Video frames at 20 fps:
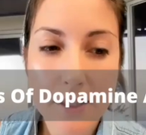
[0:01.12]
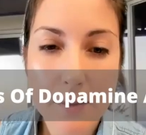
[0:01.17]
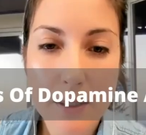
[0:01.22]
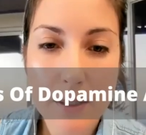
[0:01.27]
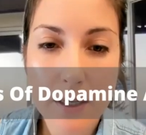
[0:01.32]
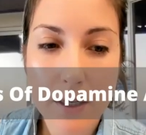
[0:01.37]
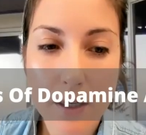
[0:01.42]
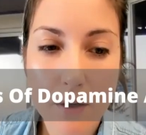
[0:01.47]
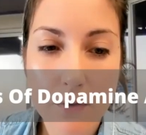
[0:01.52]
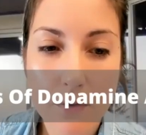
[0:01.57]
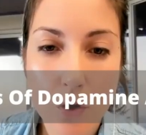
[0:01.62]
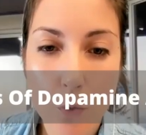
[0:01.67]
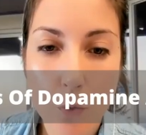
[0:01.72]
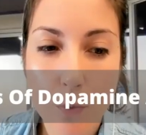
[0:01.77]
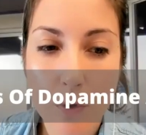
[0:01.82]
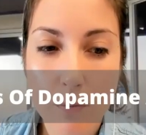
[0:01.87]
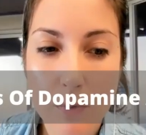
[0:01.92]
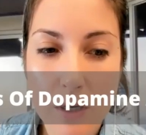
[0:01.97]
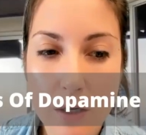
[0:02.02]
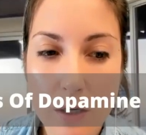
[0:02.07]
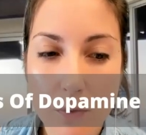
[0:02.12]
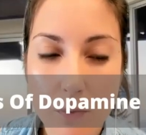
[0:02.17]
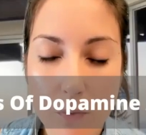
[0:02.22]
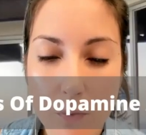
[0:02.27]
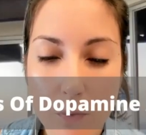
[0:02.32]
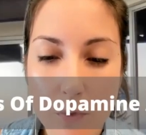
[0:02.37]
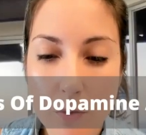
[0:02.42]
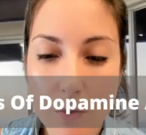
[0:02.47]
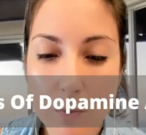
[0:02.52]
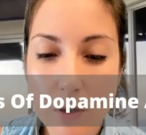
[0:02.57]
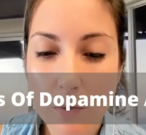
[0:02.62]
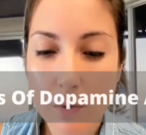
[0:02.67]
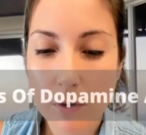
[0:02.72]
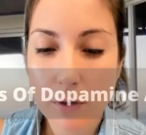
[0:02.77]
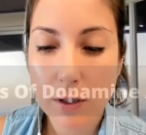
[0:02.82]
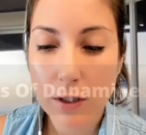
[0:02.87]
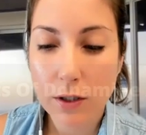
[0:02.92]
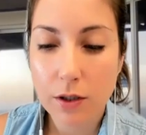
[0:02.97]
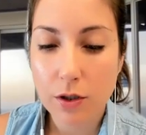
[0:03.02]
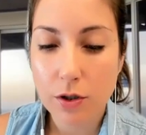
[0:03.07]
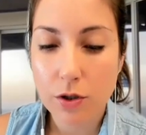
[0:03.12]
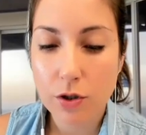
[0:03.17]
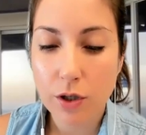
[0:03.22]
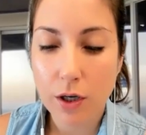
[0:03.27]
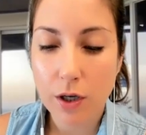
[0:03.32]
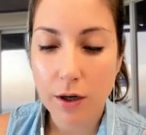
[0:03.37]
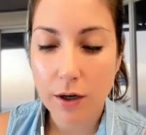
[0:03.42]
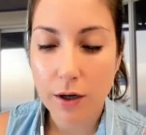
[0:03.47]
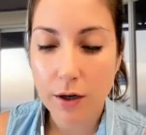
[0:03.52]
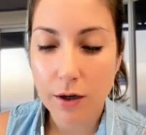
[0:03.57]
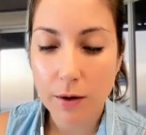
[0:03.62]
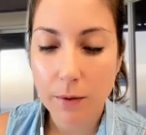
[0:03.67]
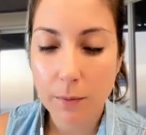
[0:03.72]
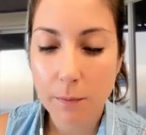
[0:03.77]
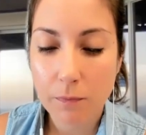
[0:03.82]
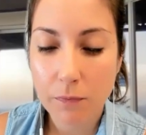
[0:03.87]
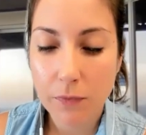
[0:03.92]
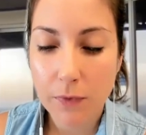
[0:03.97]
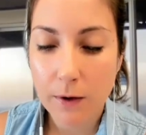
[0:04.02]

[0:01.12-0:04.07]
speaking of dopamine, would you be willing to share